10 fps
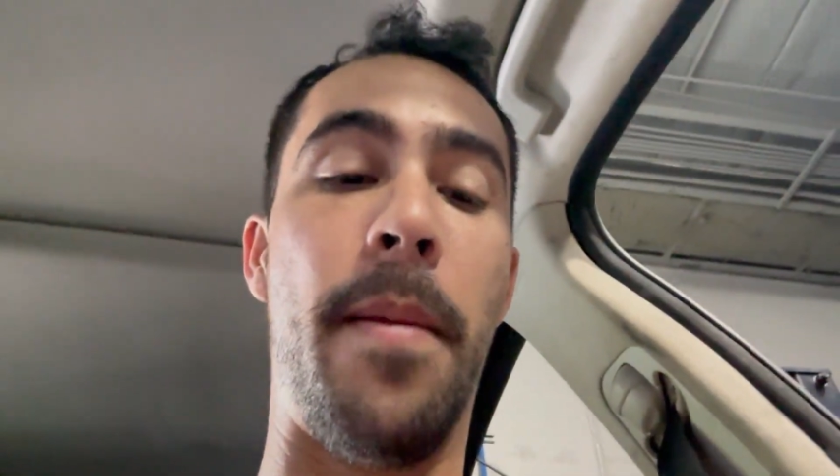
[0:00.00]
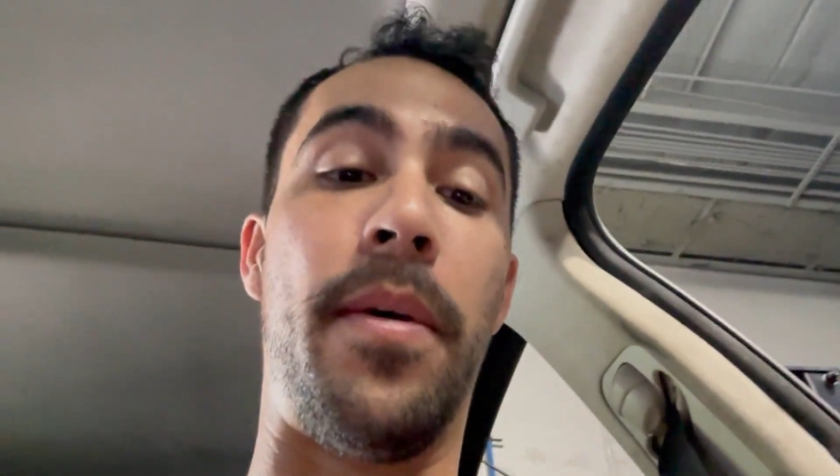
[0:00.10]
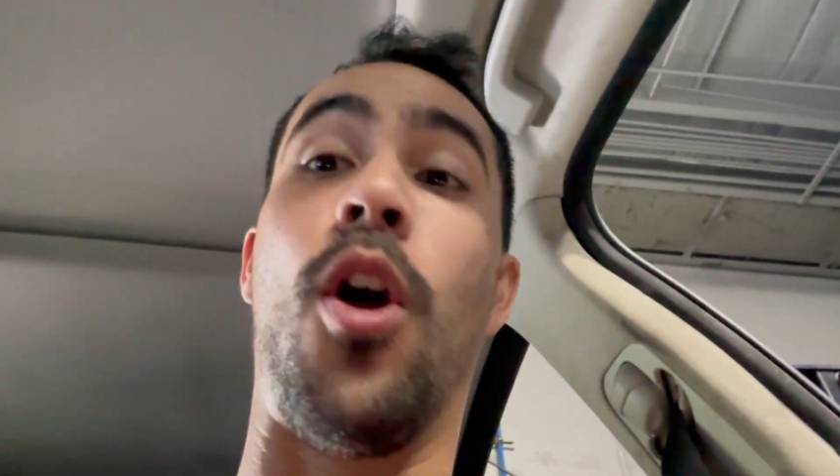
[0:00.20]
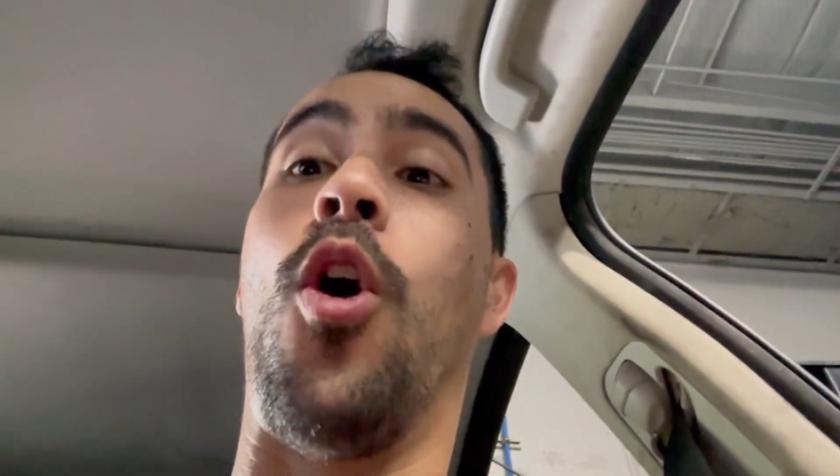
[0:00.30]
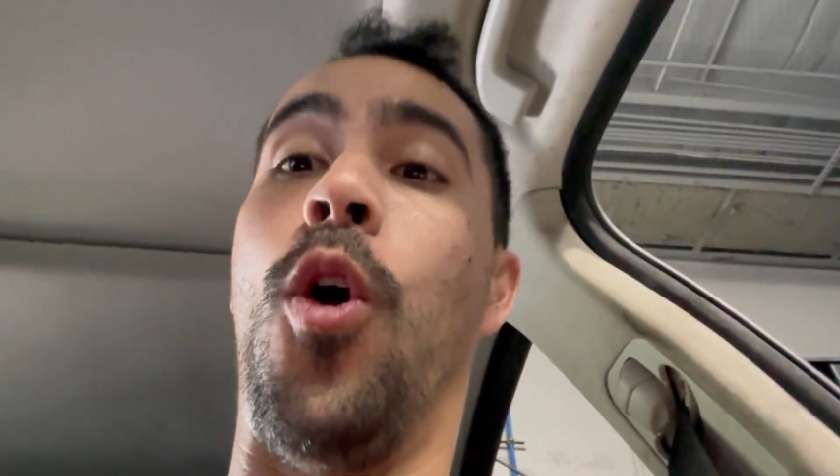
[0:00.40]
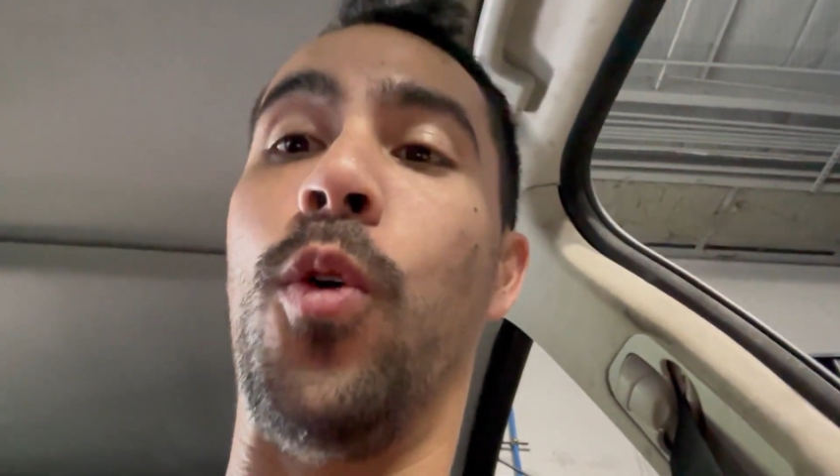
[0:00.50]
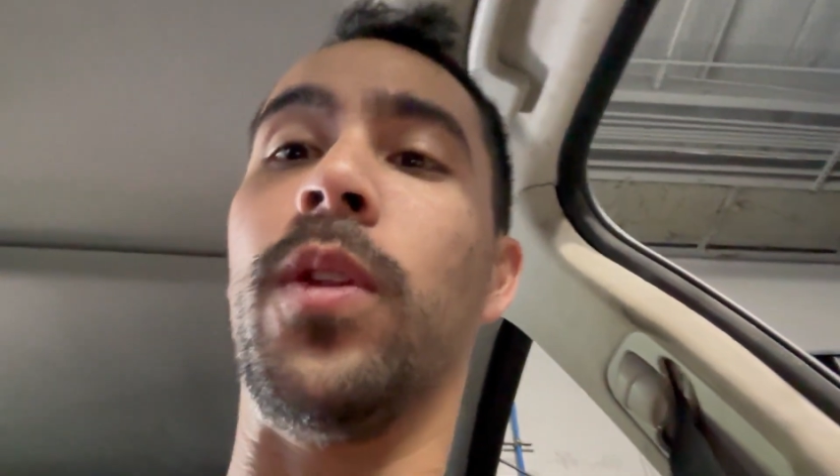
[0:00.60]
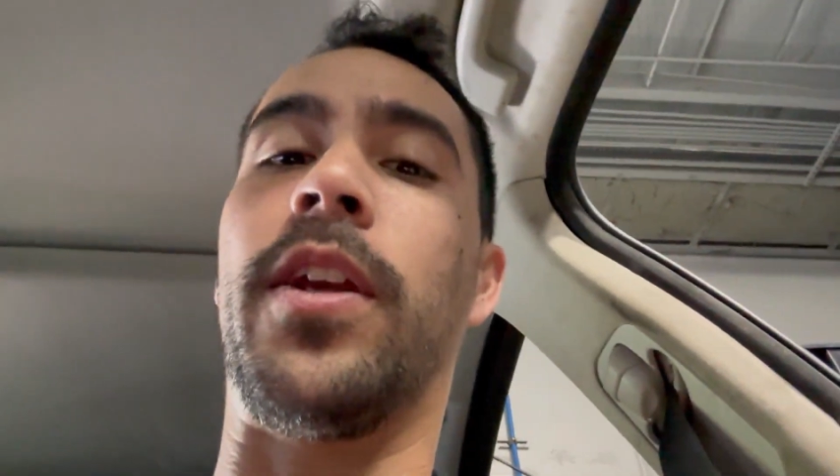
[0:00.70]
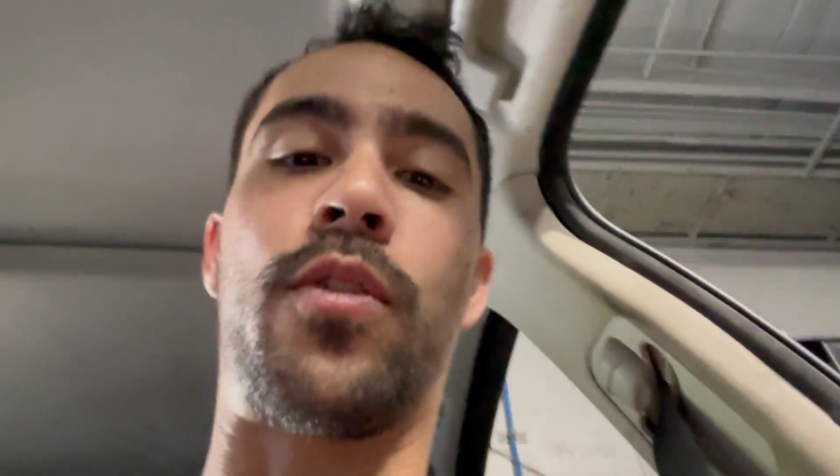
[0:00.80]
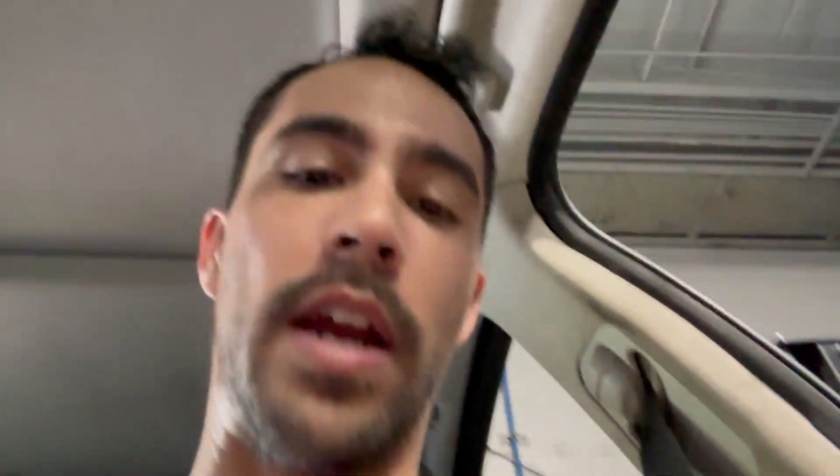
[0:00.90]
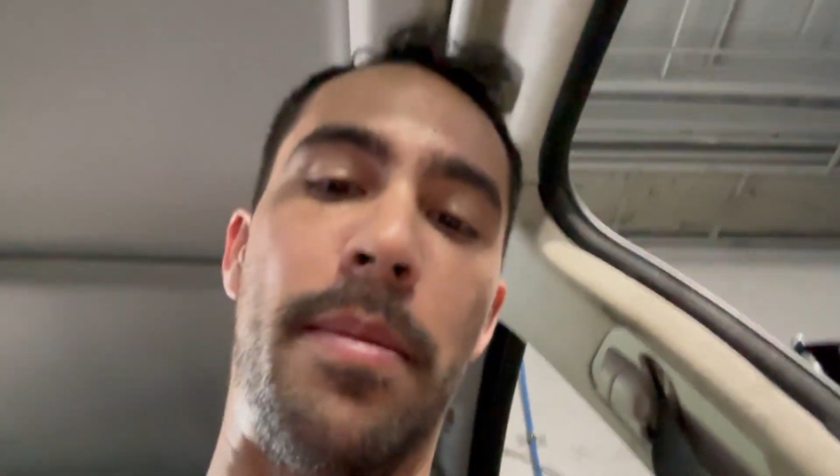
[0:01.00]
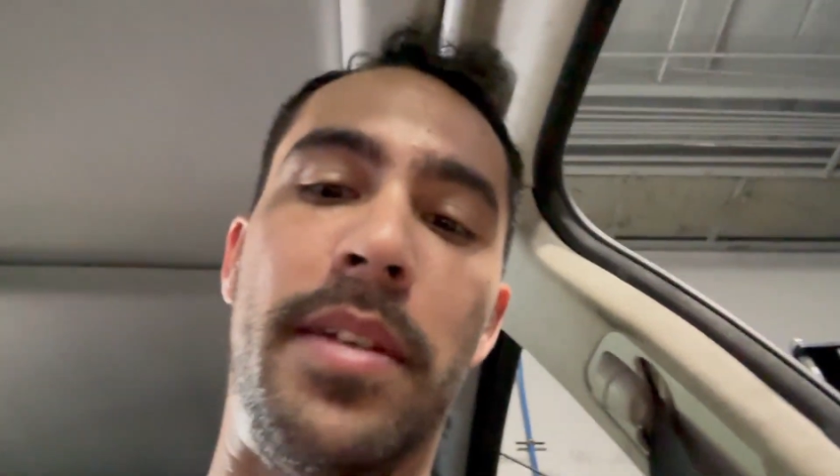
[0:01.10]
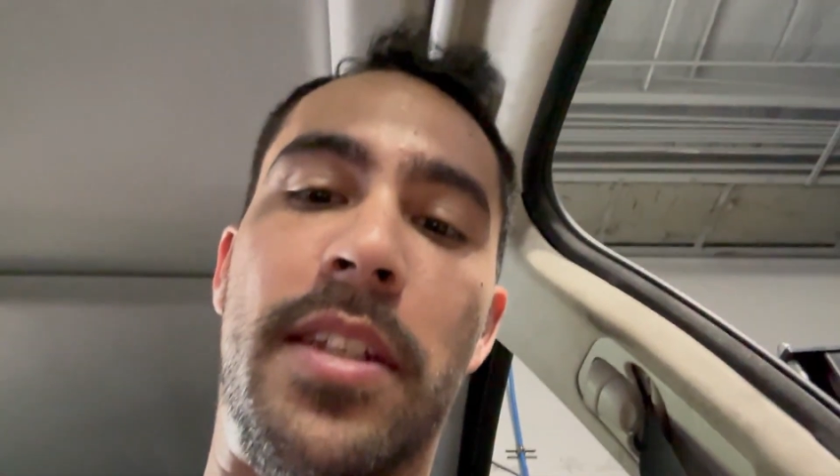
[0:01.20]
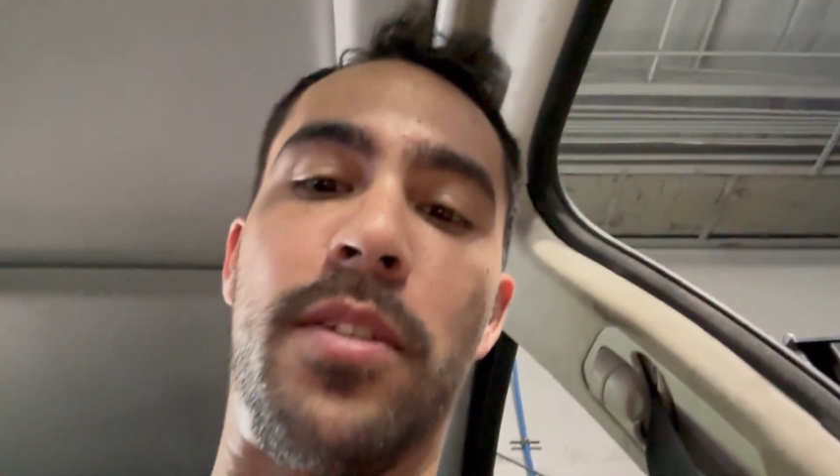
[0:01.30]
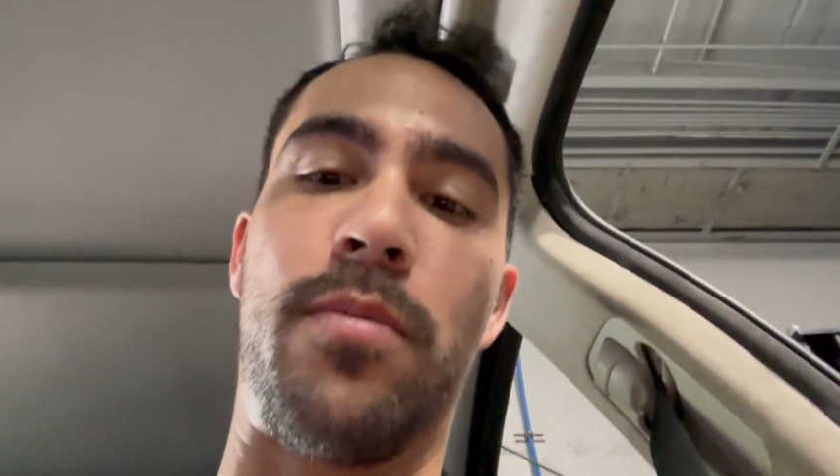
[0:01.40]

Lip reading: But holy crap, this